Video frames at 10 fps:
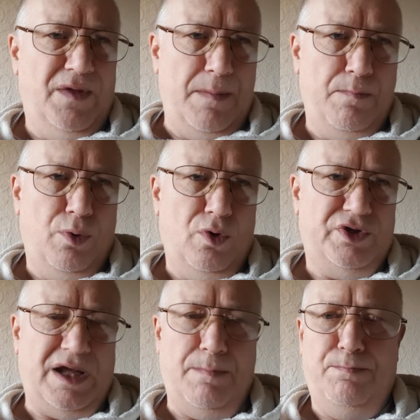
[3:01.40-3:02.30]
them
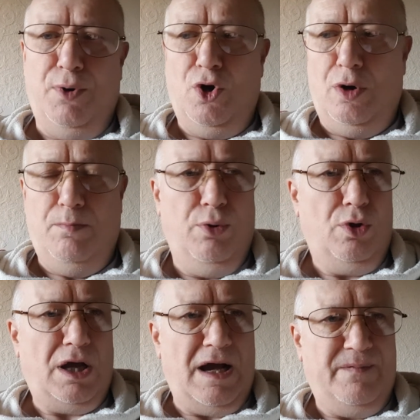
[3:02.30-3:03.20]
books. I bought
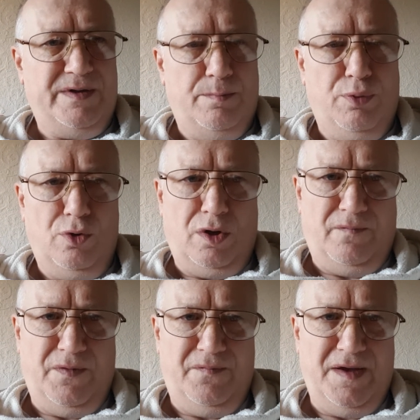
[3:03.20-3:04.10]
book after book
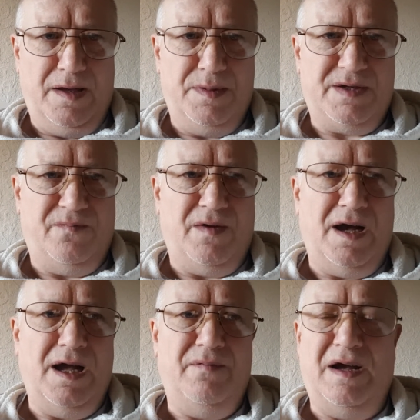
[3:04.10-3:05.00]
of The Famous
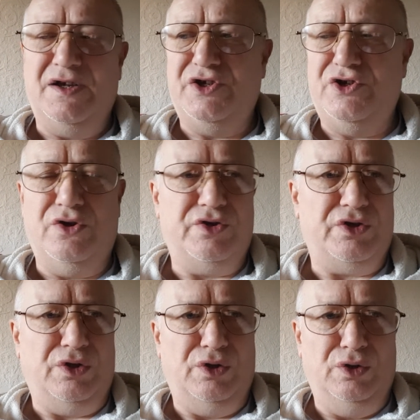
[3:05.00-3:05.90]
Five. I
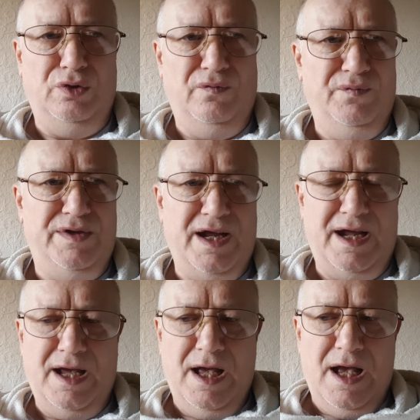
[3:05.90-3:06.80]
just loved
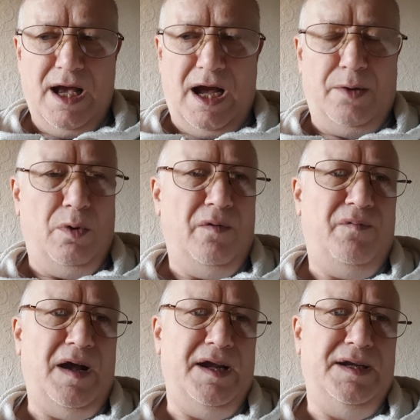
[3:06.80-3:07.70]
it. And what I'm
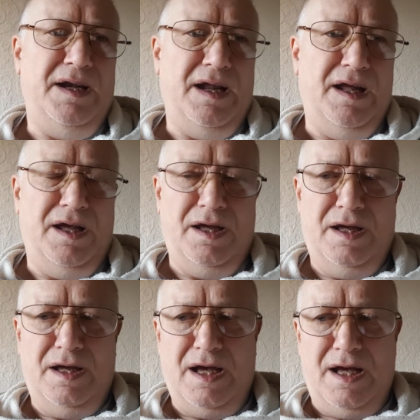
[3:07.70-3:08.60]
finding
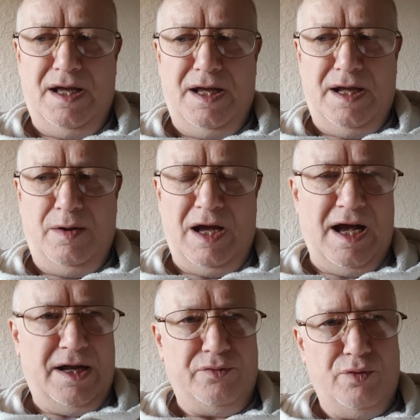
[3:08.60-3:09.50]
it
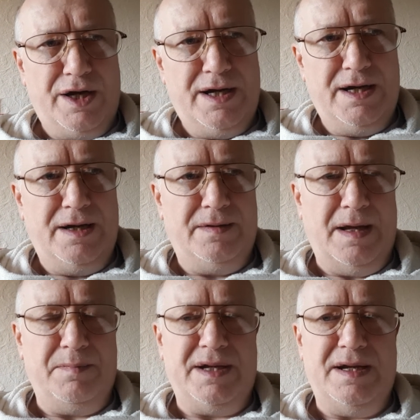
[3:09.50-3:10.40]
hard reading in
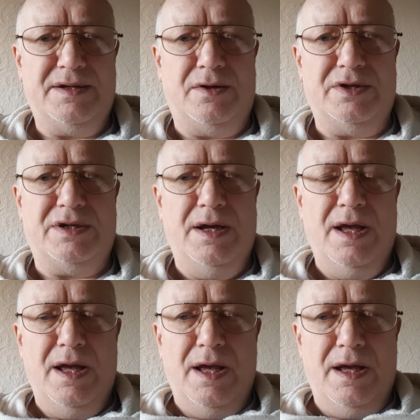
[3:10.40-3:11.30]
them days because
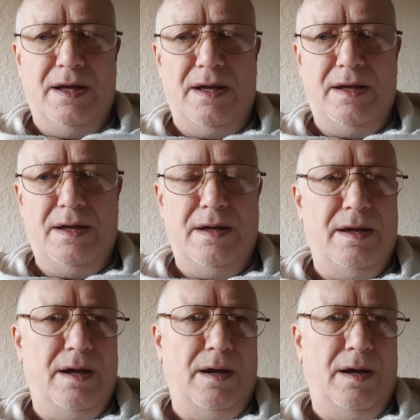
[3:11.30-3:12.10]
I